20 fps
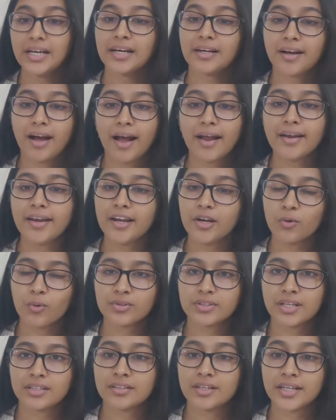Kindly
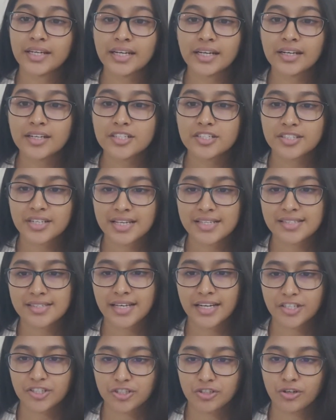note that the English test
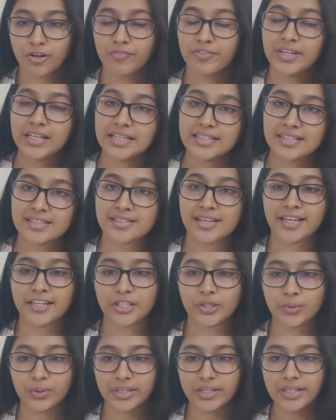section of TCS
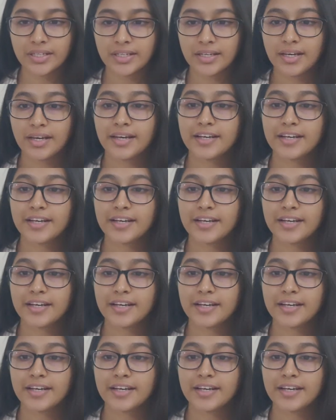NQT